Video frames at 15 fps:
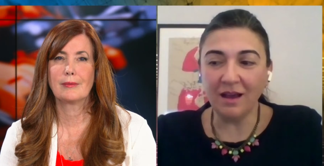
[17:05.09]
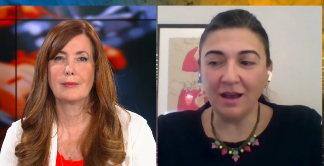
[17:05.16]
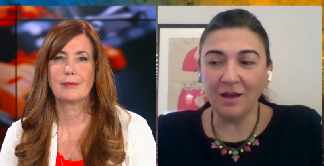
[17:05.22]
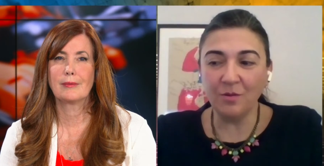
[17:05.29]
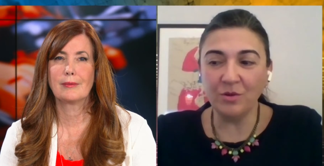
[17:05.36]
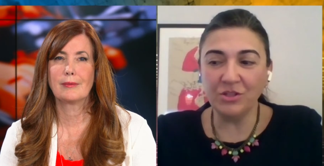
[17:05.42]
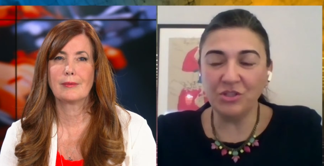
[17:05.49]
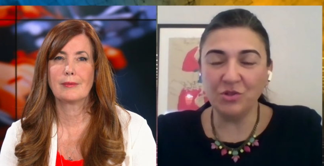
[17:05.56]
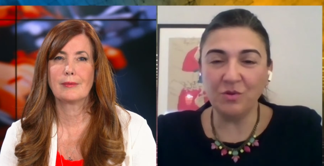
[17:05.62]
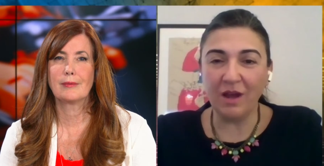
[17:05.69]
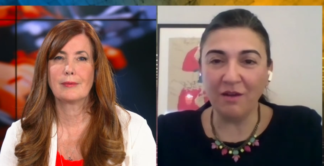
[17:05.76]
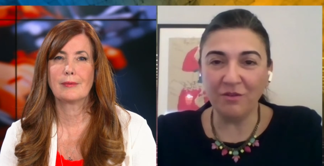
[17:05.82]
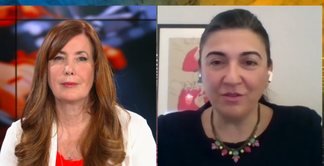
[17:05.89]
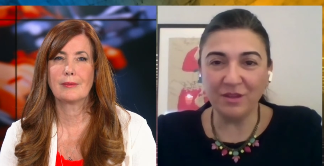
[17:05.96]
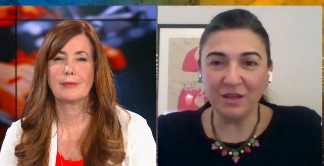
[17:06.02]
Speaker 1: I would do
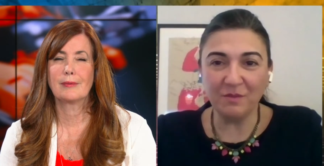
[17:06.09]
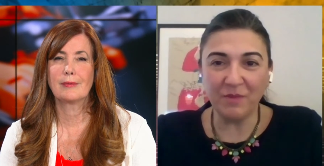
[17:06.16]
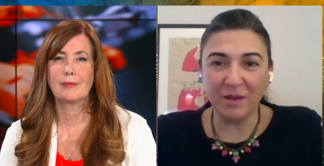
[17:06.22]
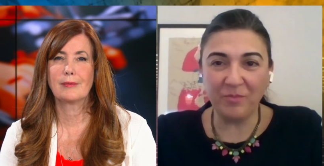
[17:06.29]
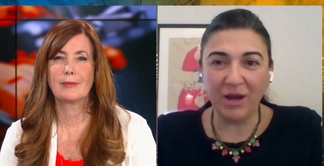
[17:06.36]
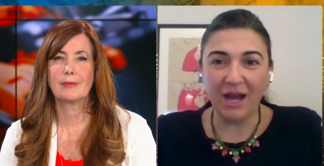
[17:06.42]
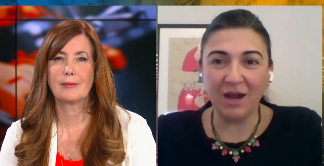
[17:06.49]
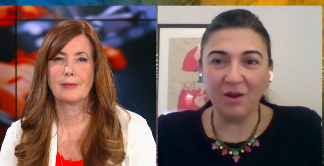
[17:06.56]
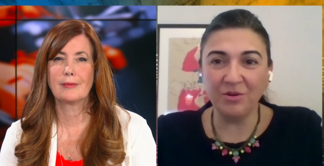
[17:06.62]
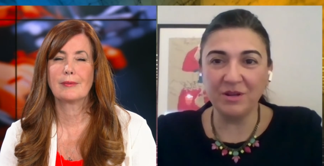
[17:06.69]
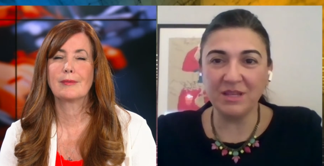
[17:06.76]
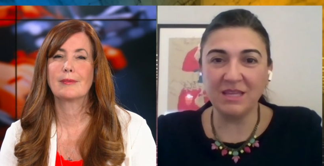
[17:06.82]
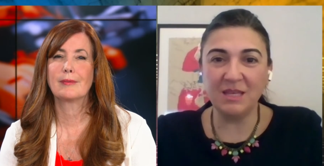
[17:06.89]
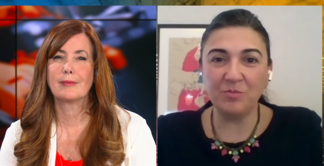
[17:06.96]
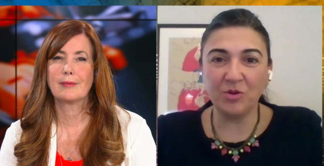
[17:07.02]
everything in my power to
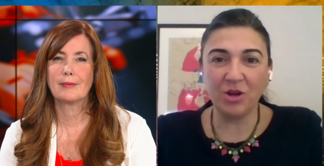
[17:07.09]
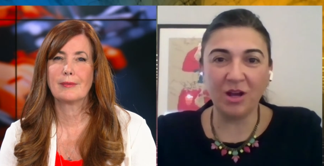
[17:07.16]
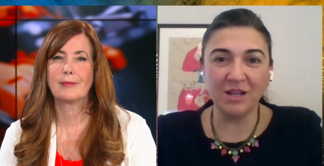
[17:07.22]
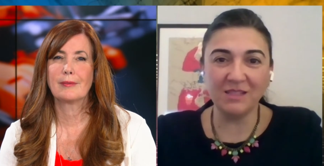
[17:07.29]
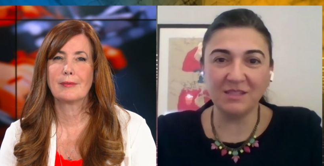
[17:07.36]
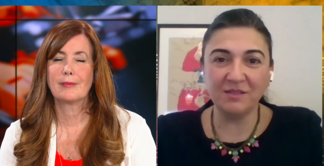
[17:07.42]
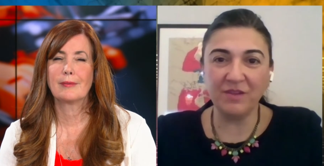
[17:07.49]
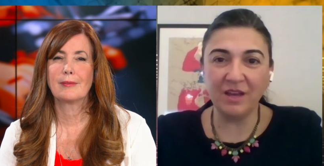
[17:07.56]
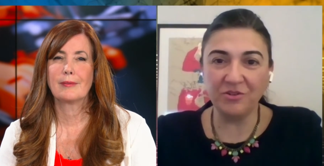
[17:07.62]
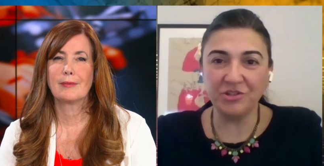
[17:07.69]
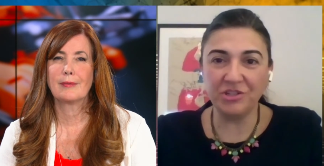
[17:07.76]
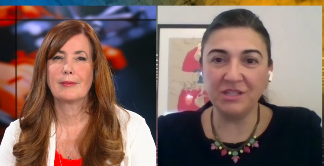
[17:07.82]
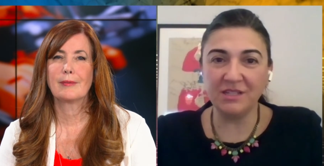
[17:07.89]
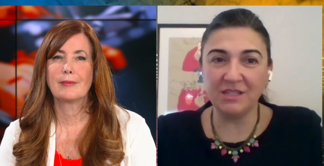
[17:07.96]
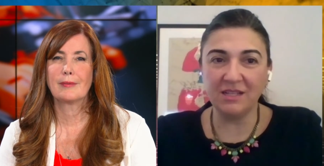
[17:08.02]
keep costs of
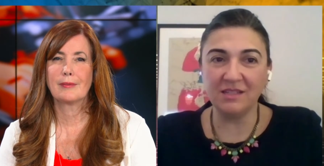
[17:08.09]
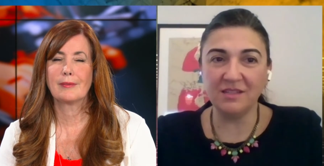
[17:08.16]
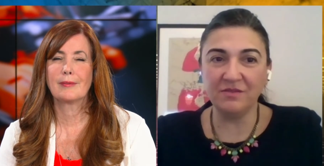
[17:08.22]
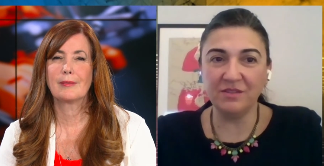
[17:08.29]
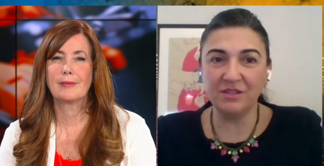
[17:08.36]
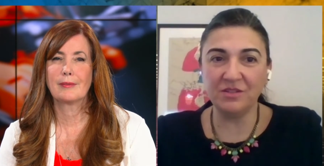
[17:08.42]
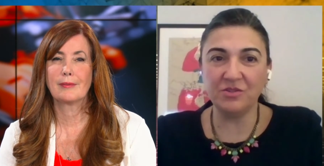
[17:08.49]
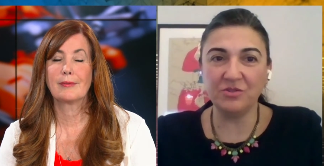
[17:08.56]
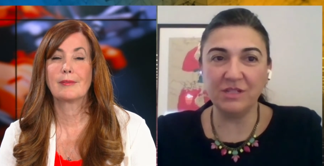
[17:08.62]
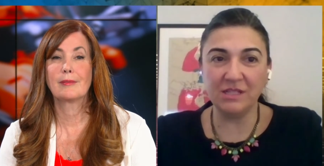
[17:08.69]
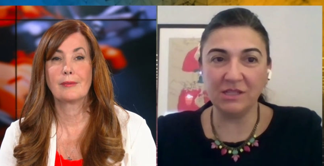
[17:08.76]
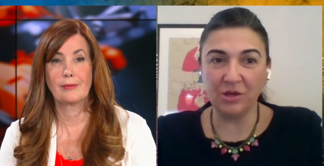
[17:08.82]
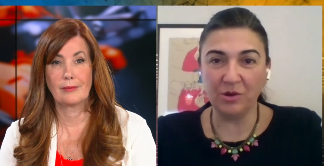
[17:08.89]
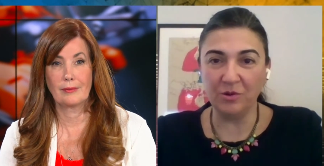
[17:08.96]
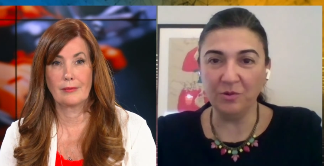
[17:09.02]
energy intensive industries
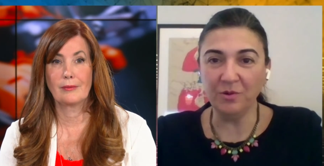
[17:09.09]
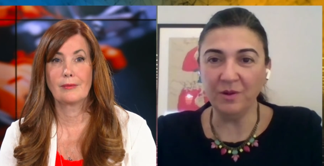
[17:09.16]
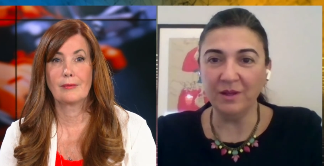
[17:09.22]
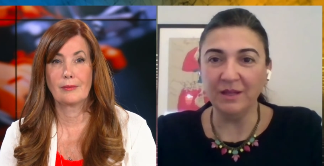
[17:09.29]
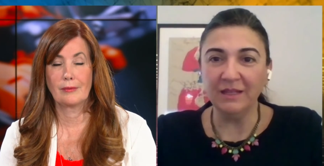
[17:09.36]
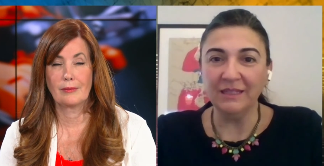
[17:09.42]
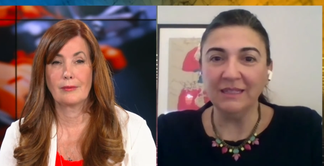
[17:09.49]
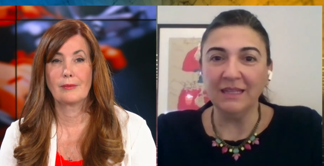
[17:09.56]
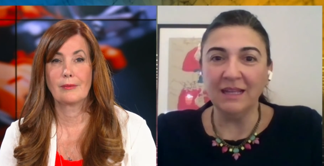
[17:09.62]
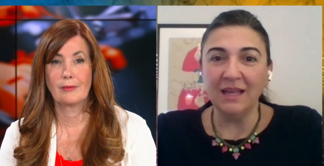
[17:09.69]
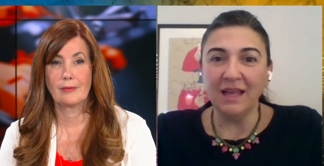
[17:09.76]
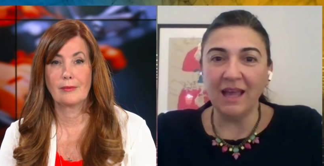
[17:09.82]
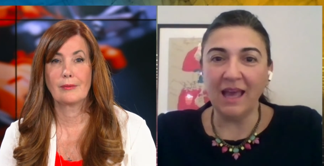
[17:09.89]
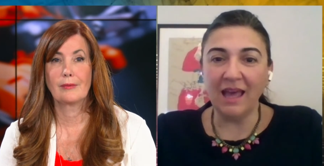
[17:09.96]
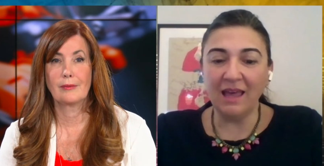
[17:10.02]
low.
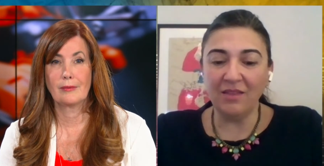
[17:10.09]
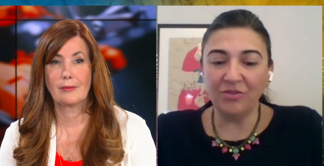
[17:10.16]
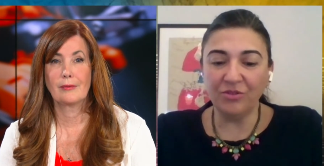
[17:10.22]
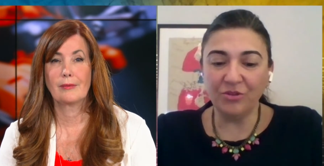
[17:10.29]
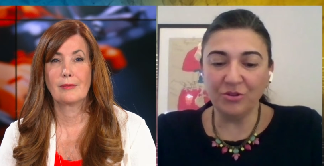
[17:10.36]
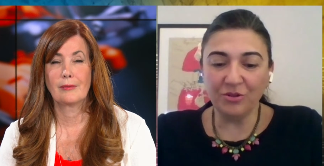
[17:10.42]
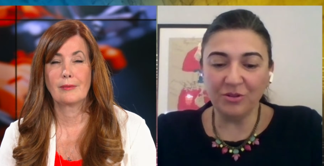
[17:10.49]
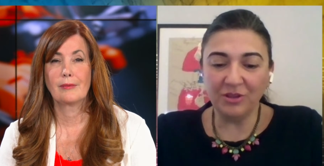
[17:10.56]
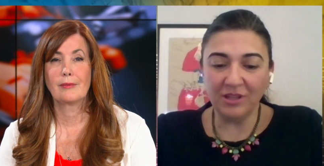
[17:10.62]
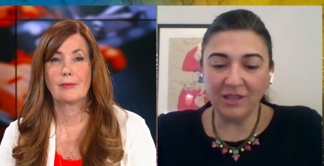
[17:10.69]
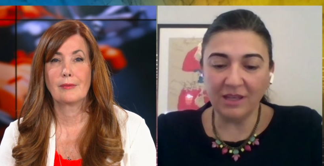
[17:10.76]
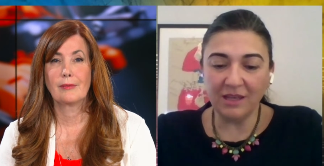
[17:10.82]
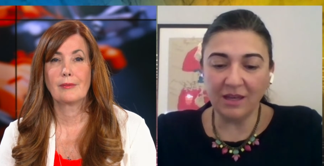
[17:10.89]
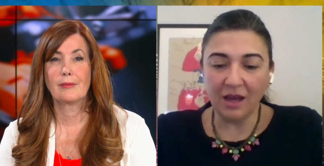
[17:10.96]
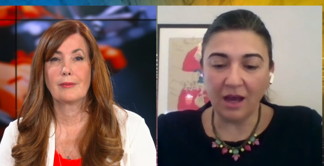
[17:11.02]
And
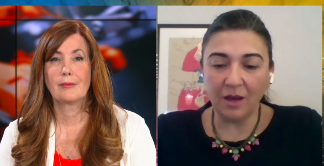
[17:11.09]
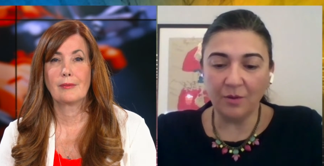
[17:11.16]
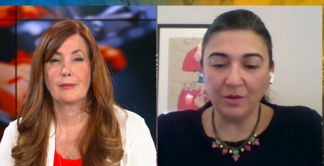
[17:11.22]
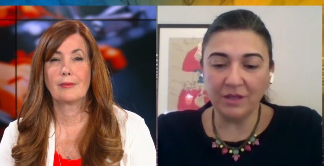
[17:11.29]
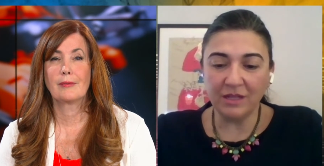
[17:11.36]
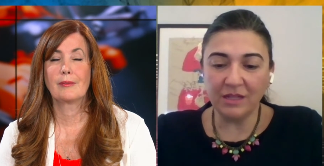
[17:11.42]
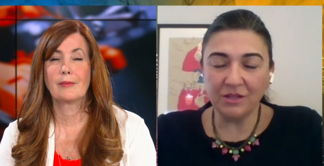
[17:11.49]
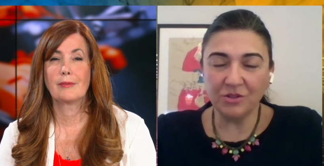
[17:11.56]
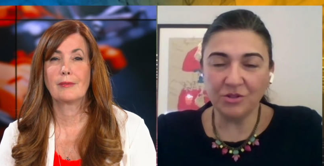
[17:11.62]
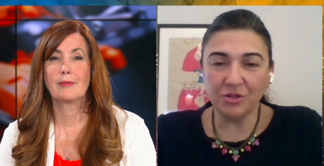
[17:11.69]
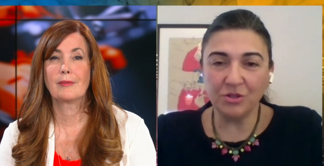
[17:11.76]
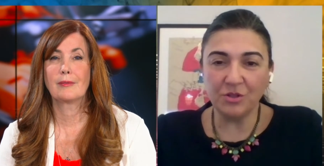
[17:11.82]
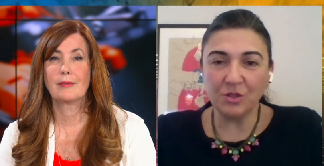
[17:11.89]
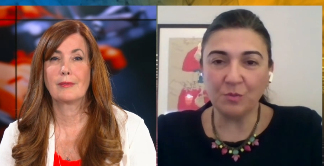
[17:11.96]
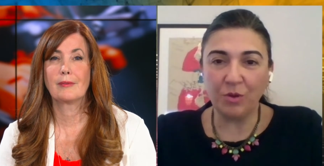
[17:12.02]
thirdly, I would
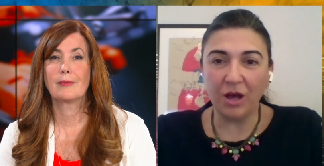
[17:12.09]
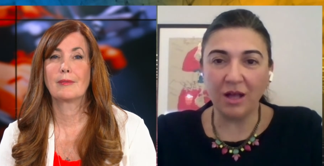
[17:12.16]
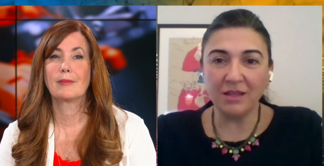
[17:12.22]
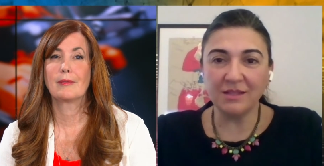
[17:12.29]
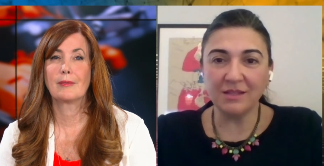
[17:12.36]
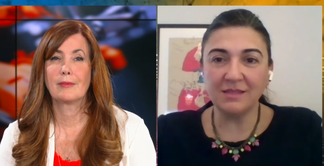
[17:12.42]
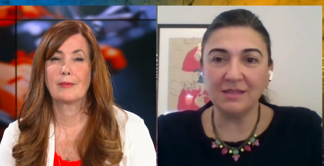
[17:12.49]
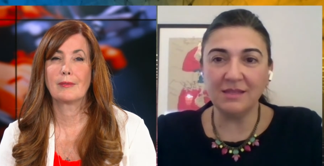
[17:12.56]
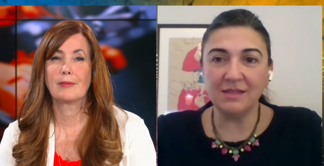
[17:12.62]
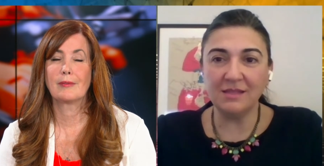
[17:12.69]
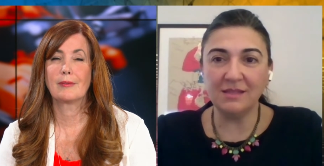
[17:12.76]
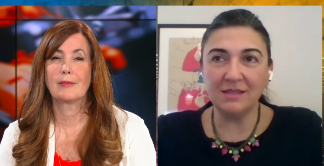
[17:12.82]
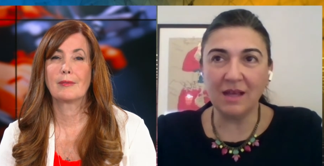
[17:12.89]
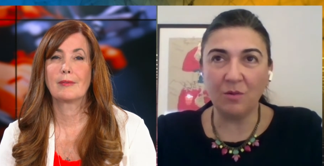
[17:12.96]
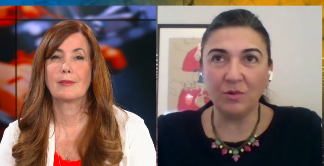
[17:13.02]
introduce
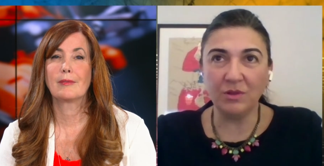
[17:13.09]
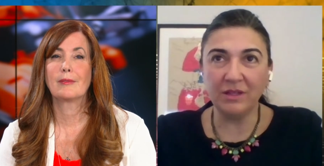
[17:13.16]
policies that will